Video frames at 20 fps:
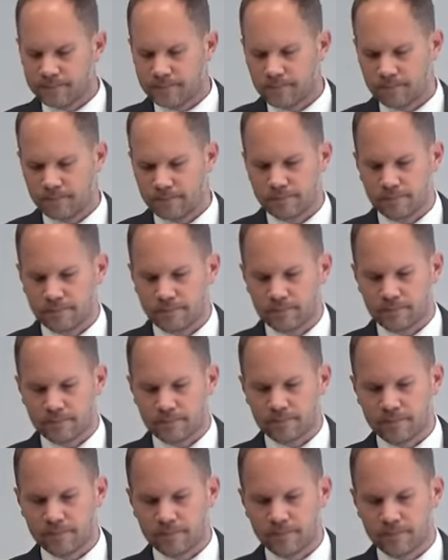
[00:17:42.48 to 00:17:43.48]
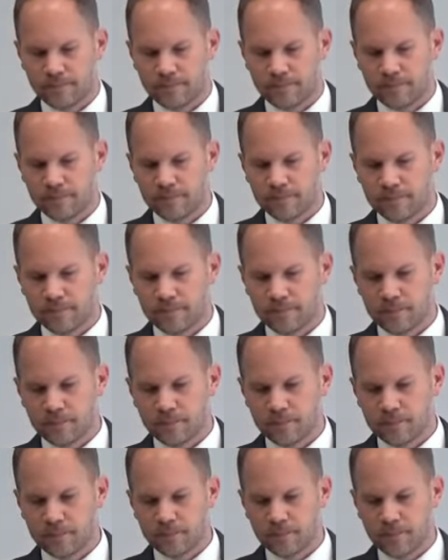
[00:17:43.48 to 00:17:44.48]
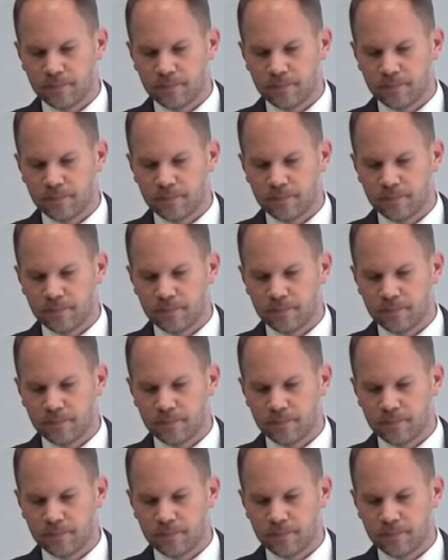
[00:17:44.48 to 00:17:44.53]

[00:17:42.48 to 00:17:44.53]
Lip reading: No one is speaking in this clip.